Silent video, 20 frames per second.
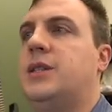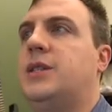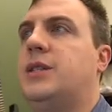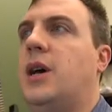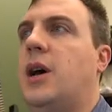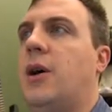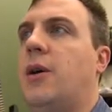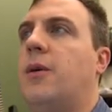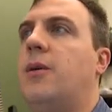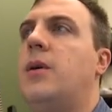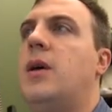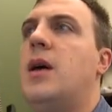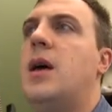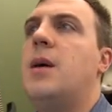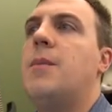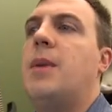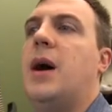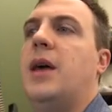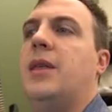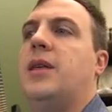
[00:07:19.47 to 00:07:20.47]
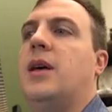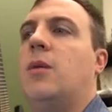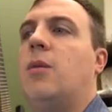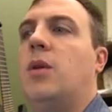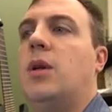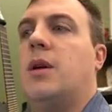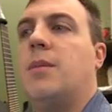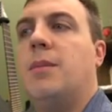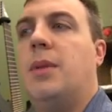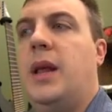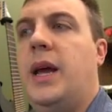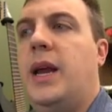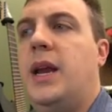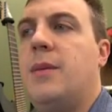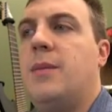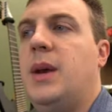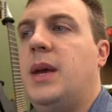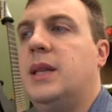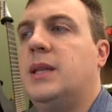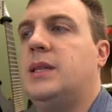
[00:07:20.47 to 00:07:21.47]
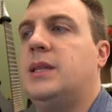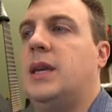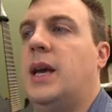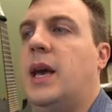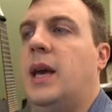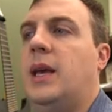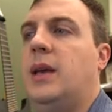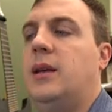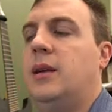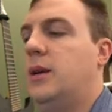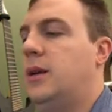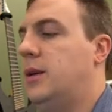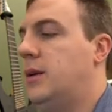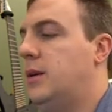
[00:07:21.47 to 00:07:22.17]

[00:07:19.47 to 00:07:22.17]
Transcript: So Python will complain to me and say,